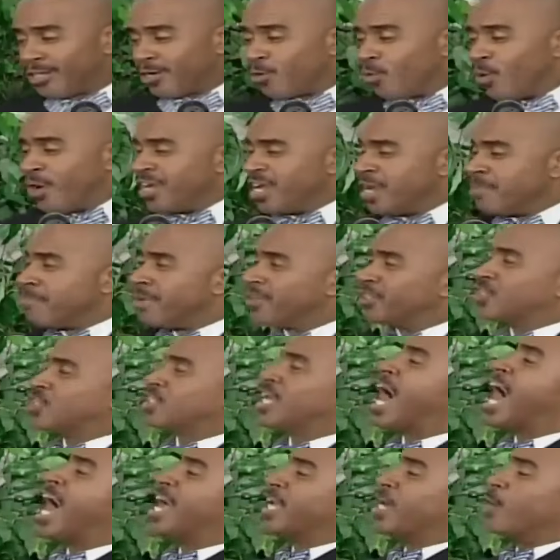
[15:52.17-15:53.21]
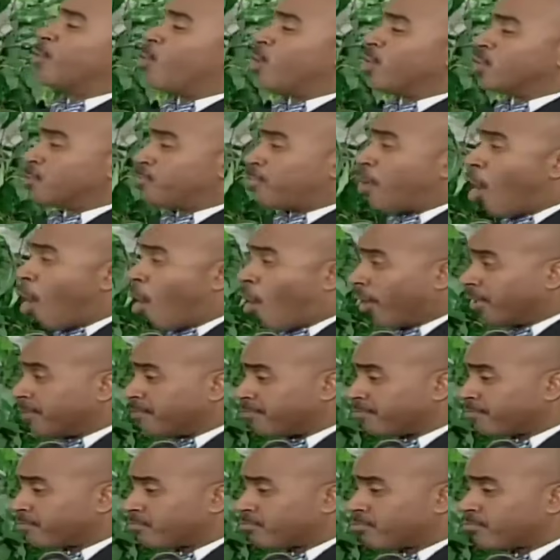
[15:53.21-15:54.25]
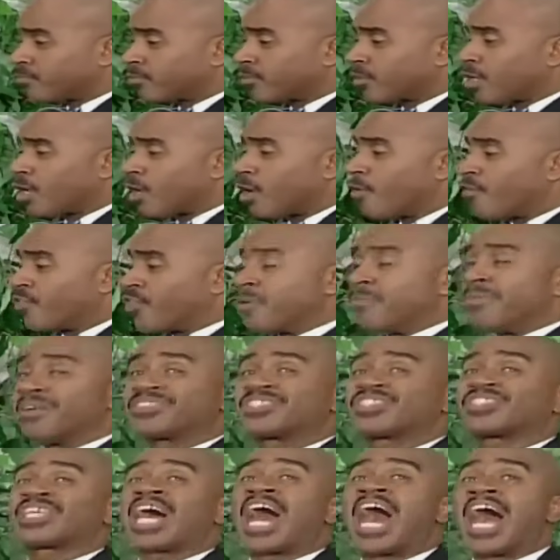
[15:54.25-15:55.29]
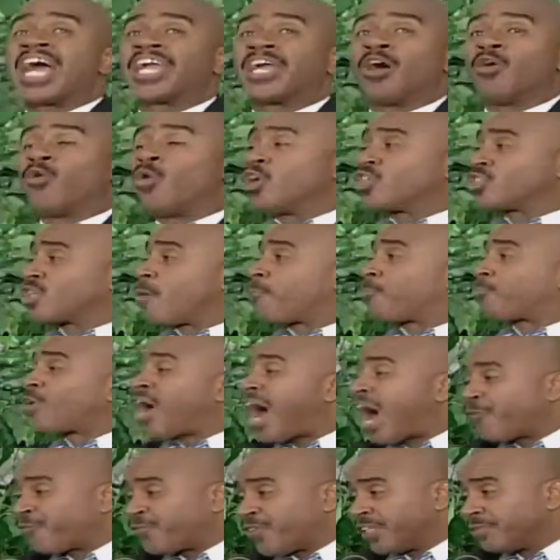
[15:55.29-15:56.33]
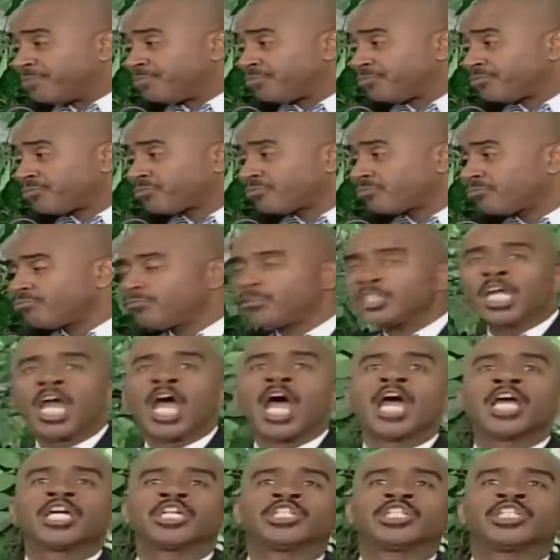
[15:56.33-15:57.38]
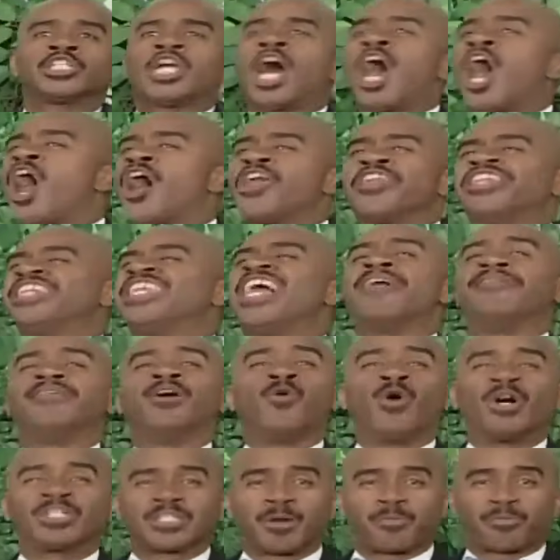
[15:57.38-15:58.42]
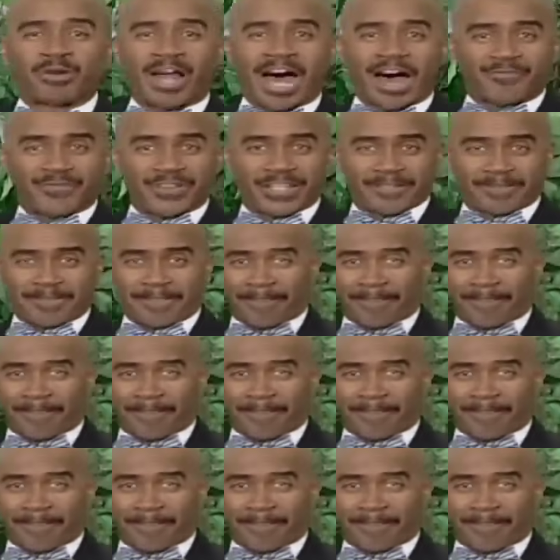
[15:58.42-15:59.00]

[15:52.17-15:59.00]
when the Messiah was born, the Messiah was a prophet. That's right. God never was a prophet.